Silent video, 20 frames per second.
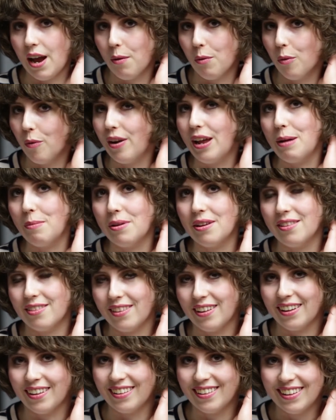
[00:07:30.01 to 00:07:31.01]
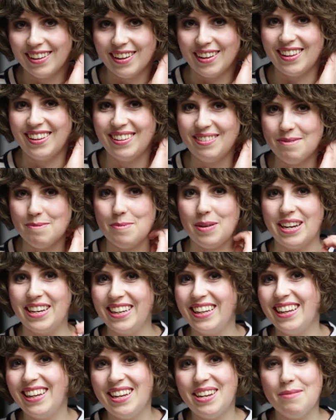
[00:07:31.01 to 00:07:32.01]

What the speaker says: I won't name anything, but